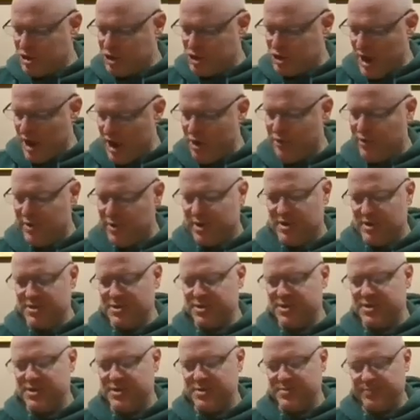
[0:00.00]

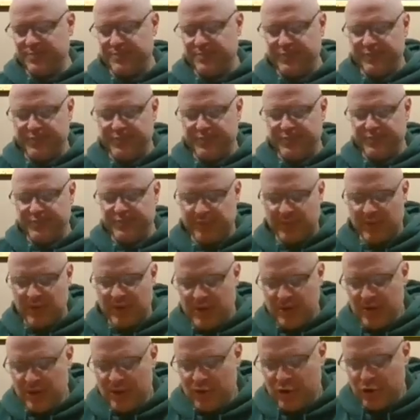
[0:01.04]
acharyas
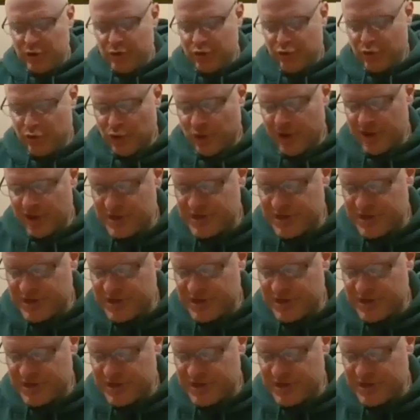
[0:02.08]
do